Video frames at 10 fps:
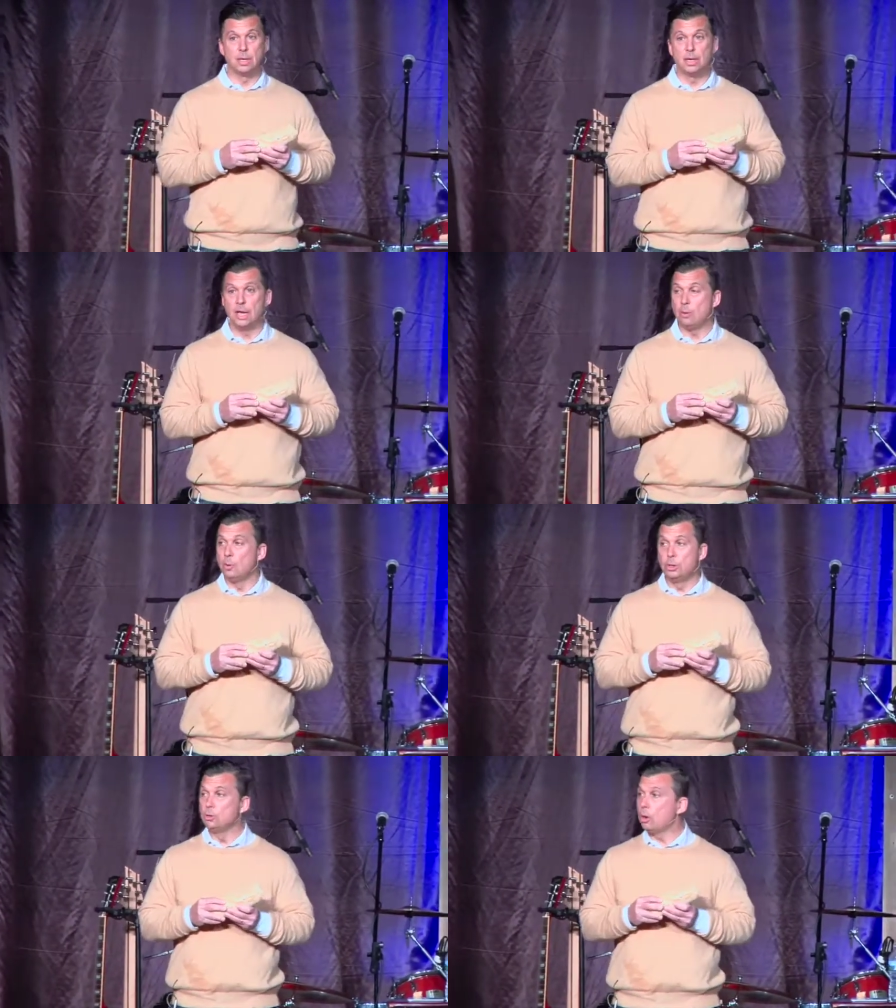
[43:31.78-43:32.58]
And when
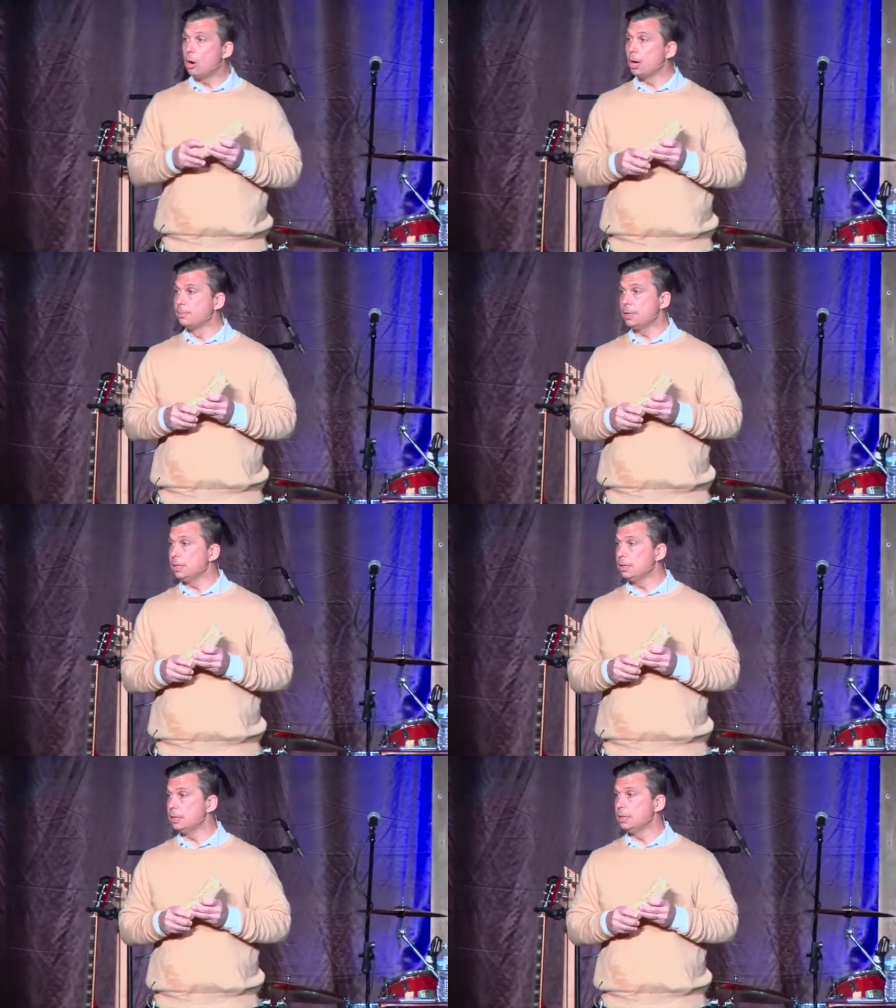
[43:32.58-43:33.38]
you're
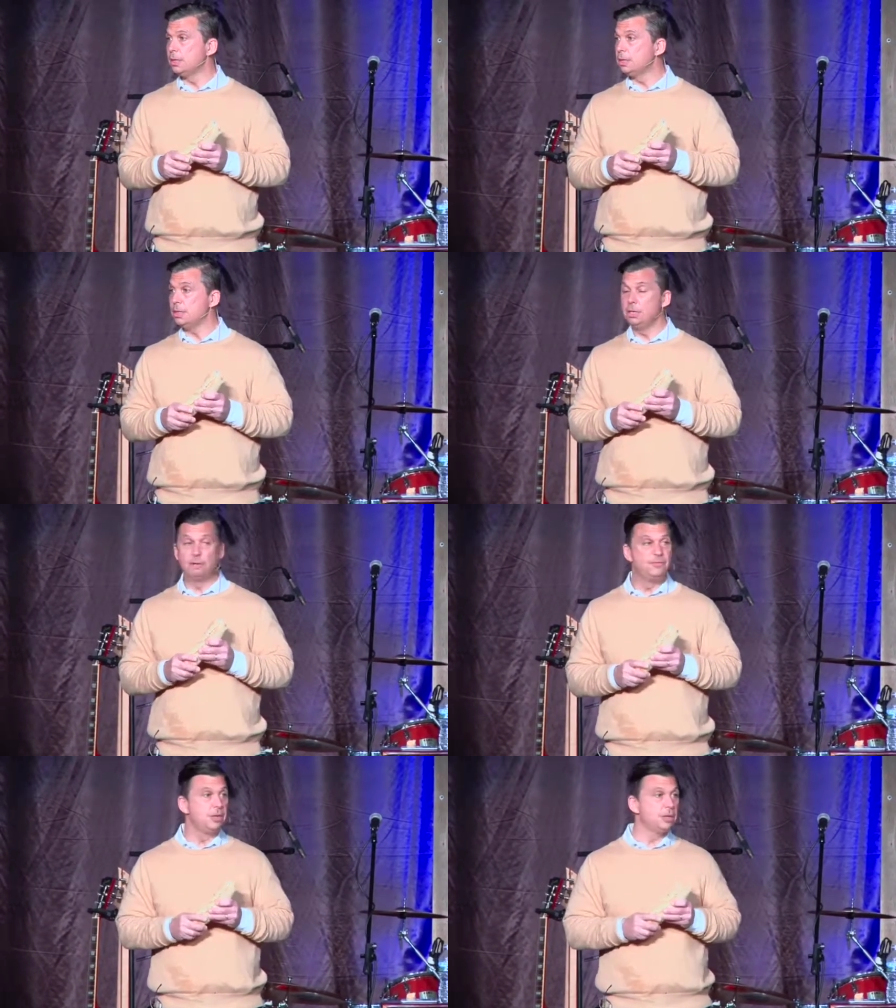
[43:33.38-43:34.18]
harboring ill
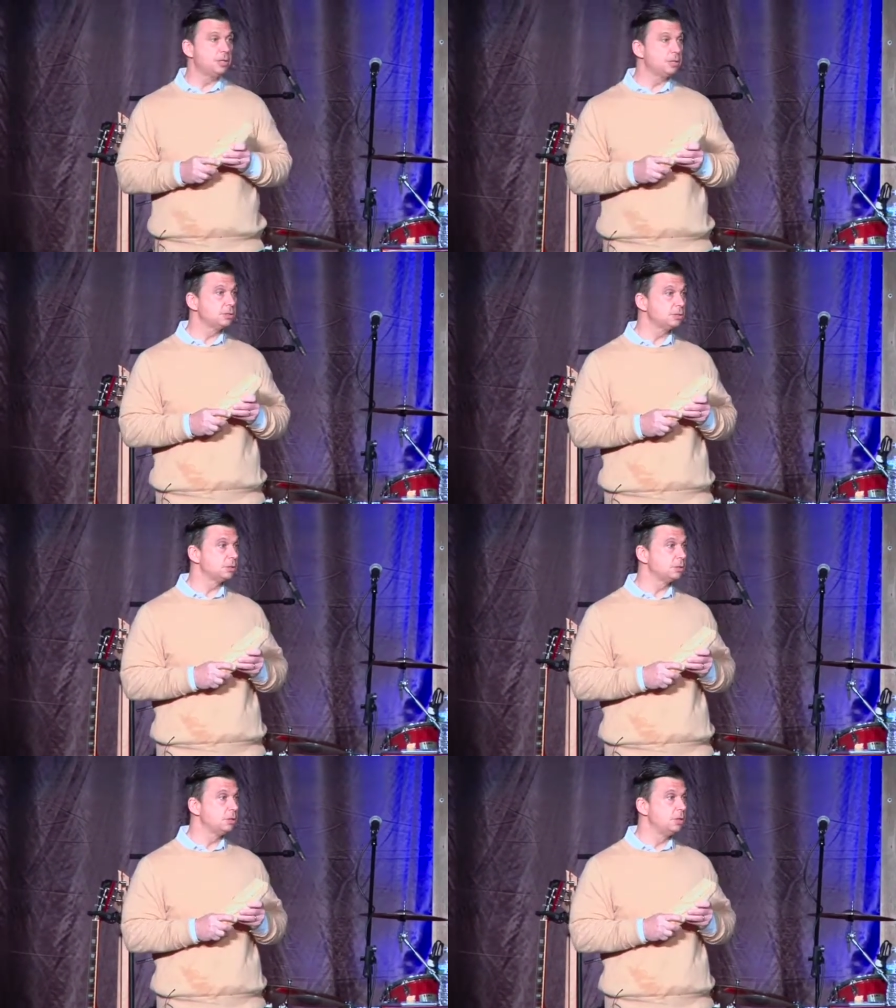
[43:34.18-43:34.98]
feelings,
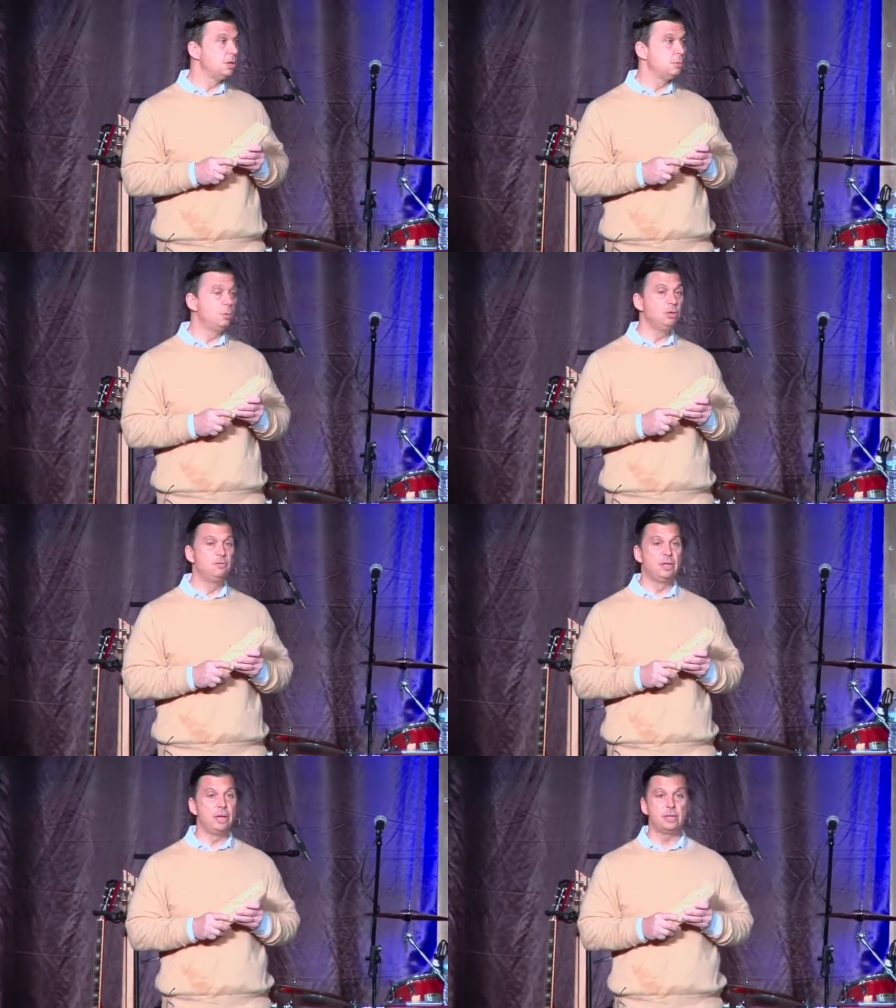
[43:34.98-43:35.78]
when you've
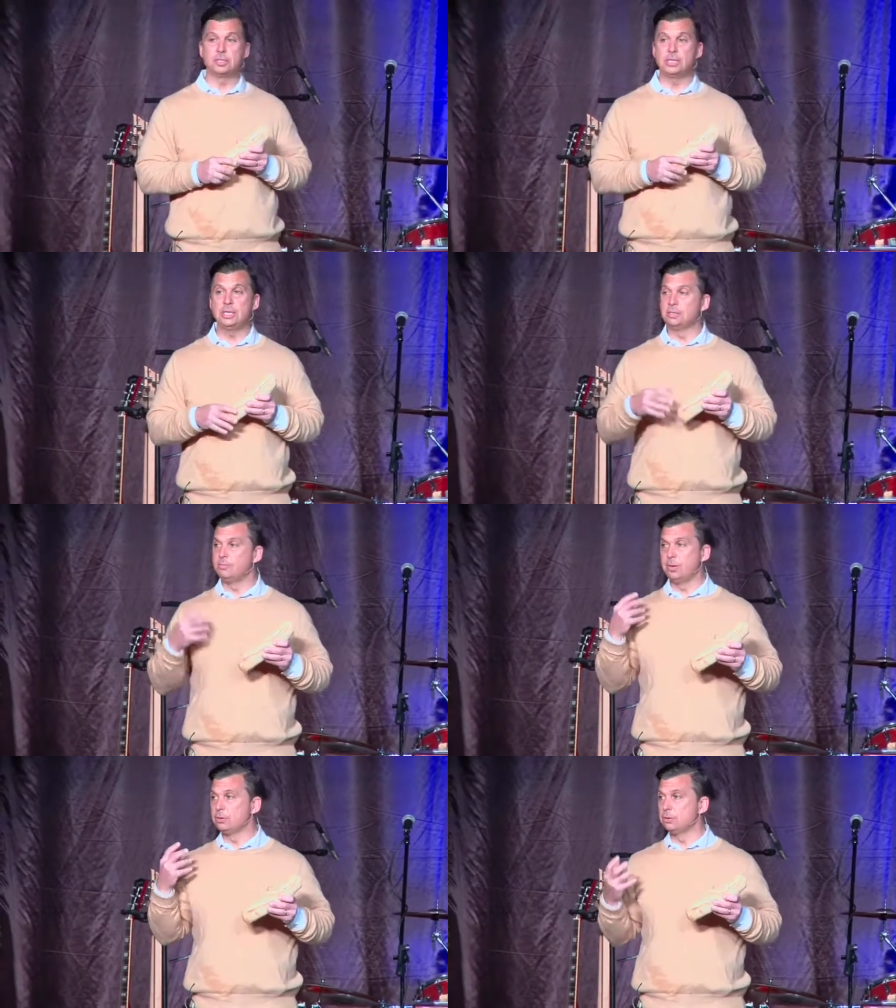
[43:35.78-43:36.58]
allowed seeds of
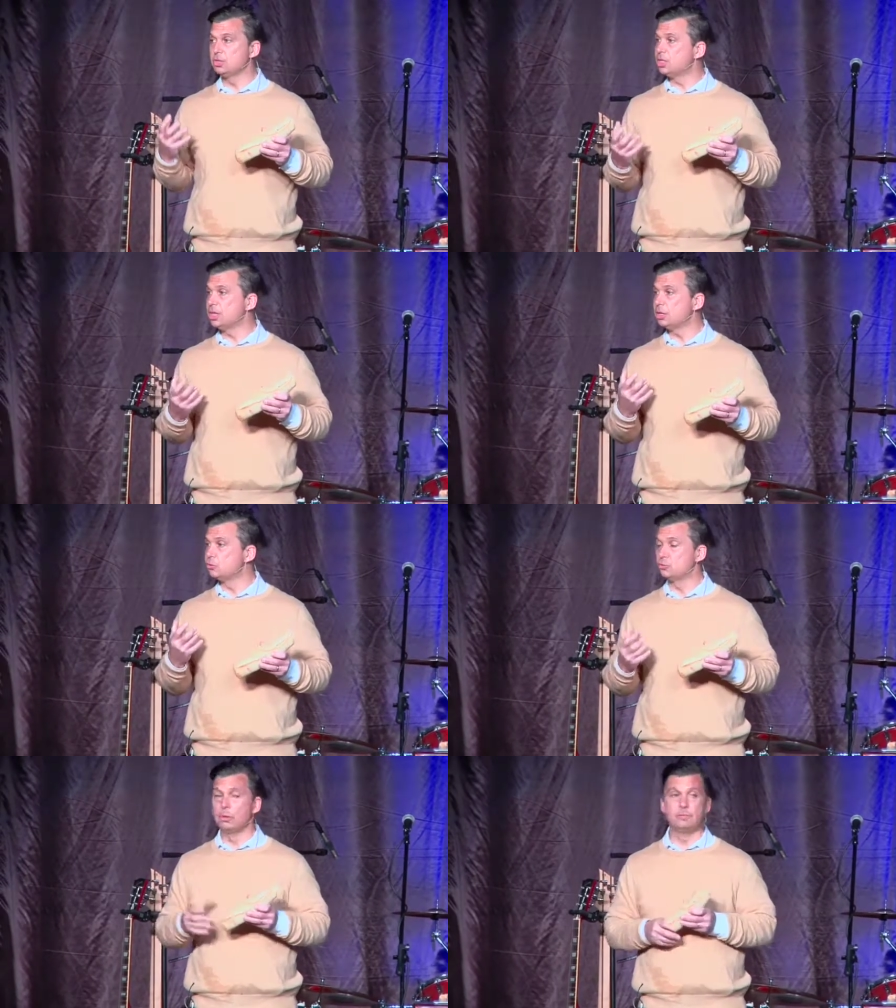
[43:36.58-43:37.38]
bitterness to take
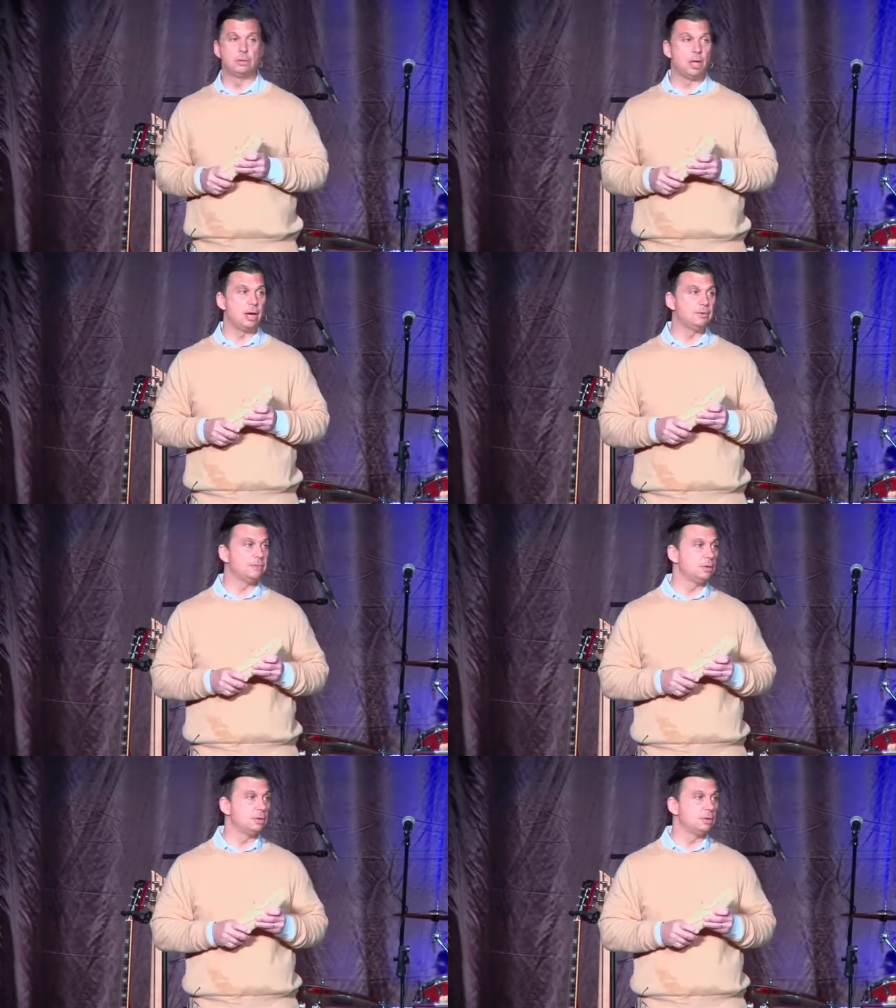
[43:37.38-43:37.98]
control of your life,